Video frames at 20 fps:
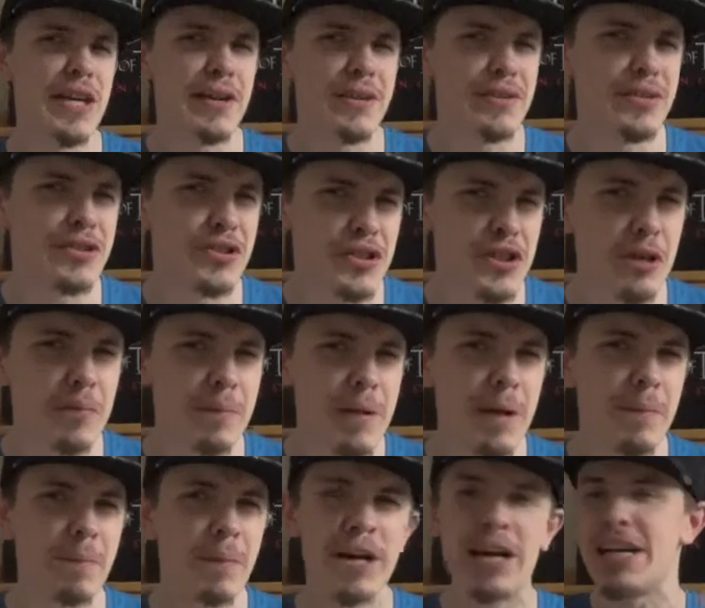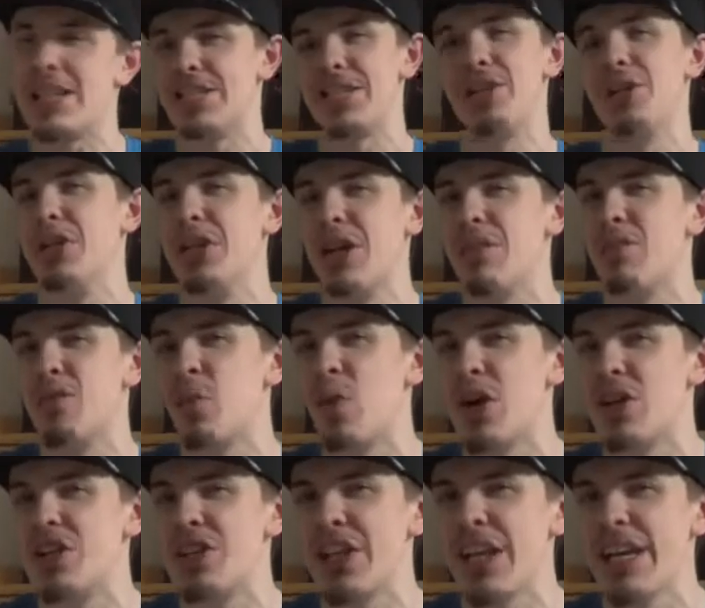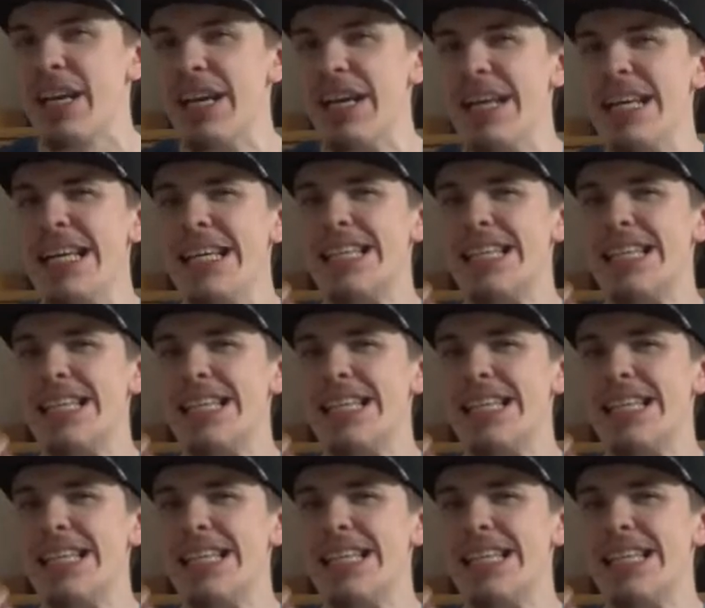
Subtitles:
sounds stupid, but I still loved watching it.